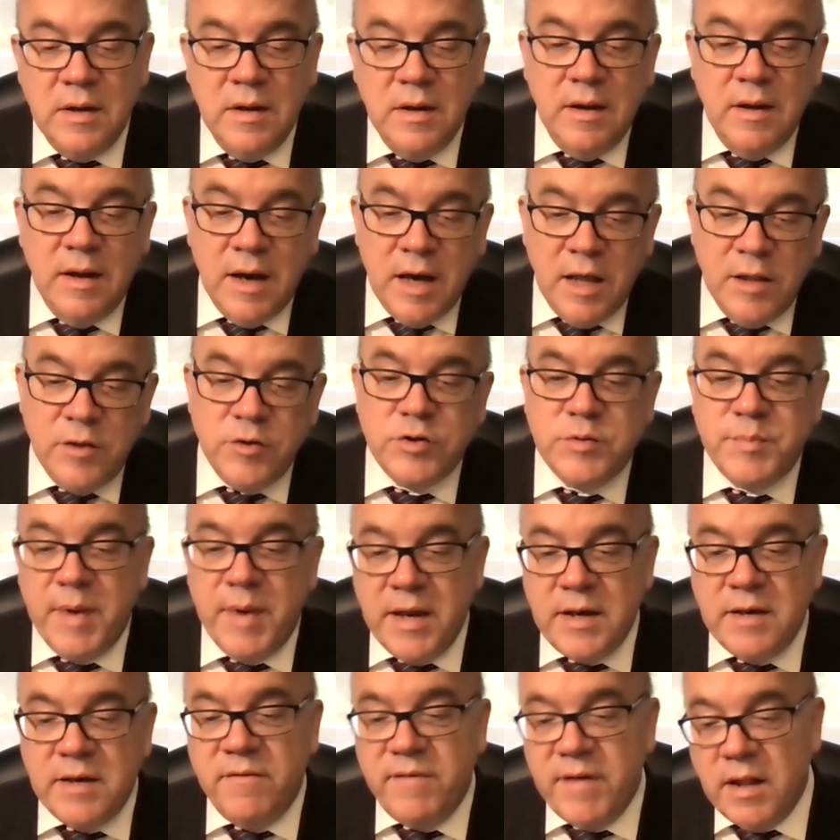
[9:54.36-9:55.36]
others
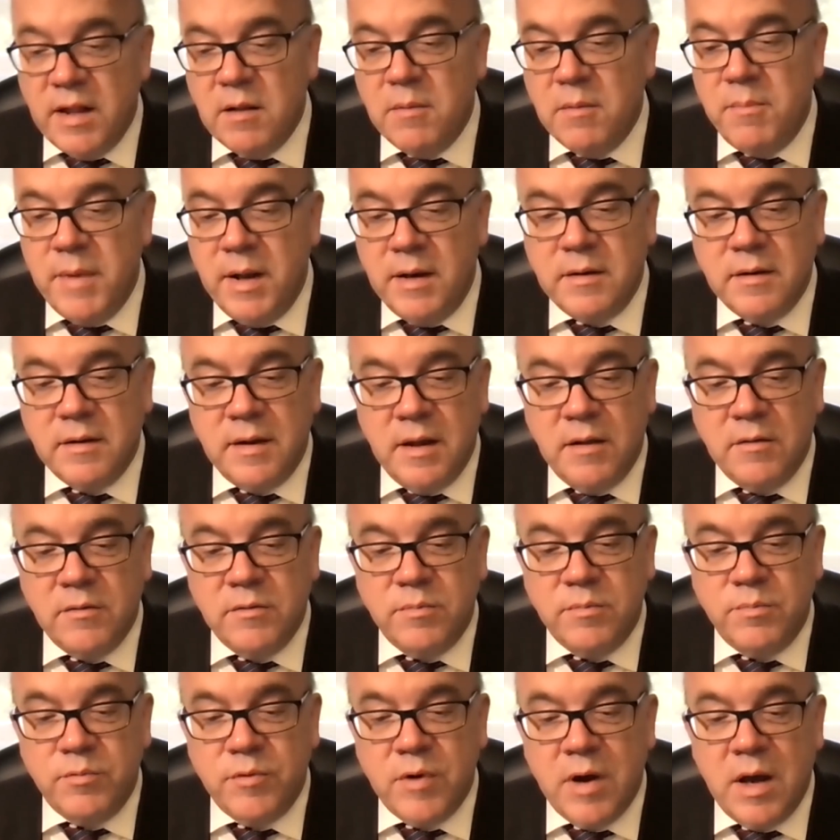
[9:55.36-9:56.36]
may develop mental
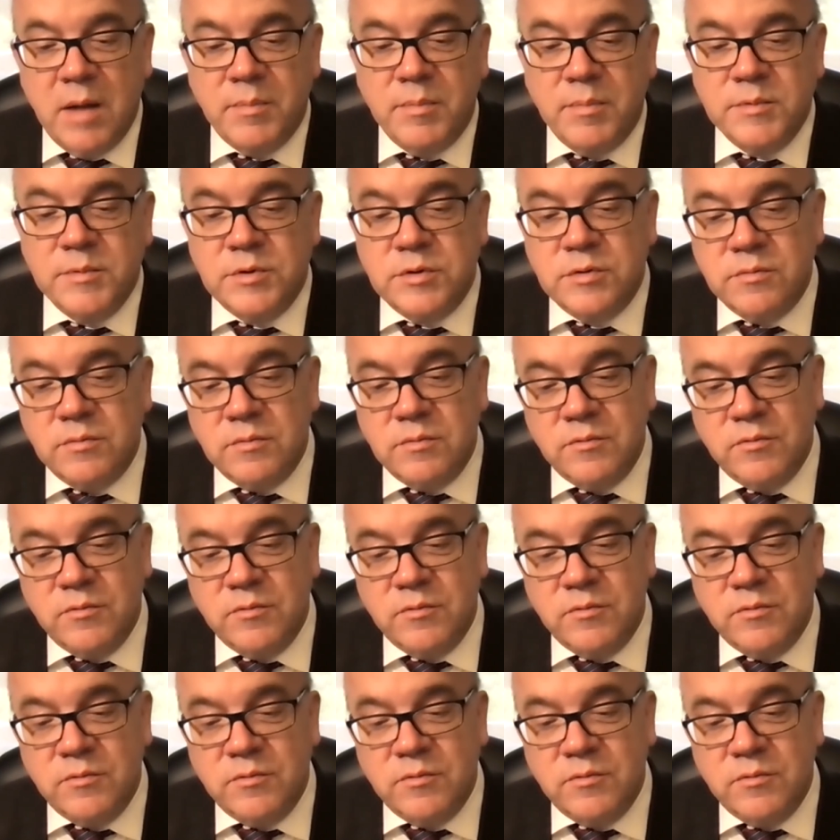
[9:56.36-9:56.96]
health problems